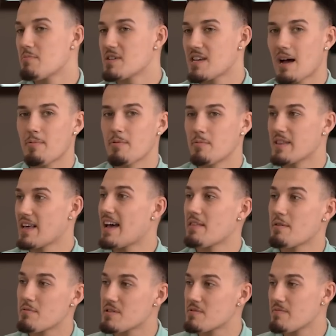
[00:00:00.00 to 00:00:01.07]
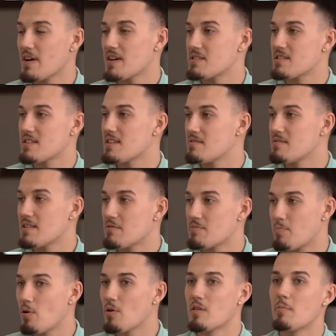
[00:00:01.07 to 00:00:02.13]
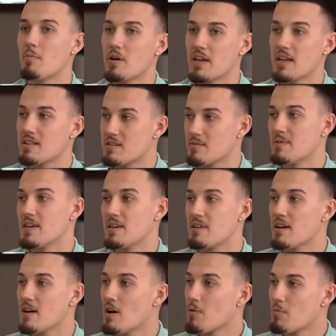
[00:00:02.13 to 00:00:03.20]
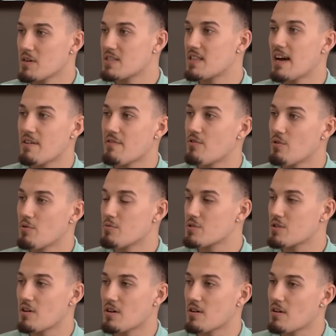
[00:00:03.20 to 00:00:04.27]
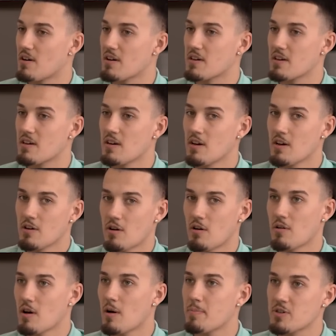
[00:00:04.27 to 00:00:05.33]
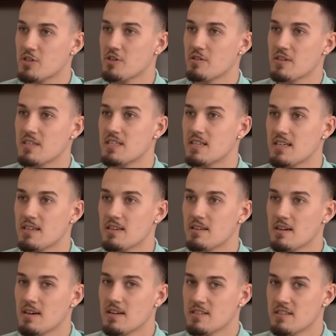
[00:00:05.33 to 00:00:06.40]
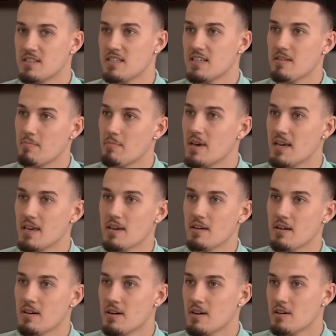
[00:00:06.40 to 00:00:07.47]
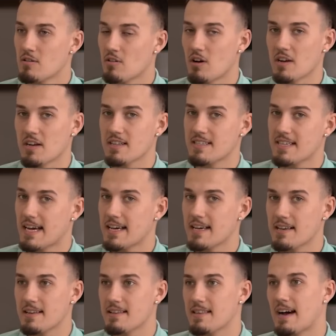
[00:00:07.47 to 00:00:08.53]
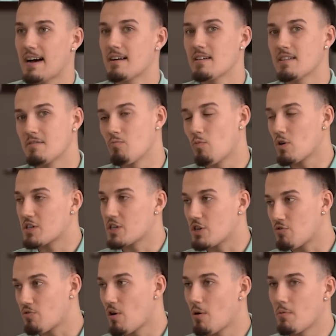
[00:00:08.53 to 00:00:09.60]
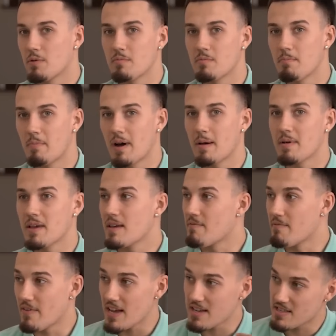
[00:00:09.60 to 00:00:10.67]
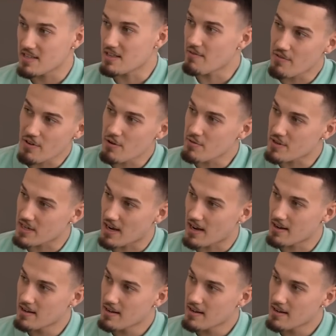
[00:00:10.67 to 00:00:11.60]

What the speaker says: they was happy with it and they was investing in, they was putting the money into me, which they thought was kind of like, you know, an opportunity to see me like take that and watch it grow and maybe invest in the future,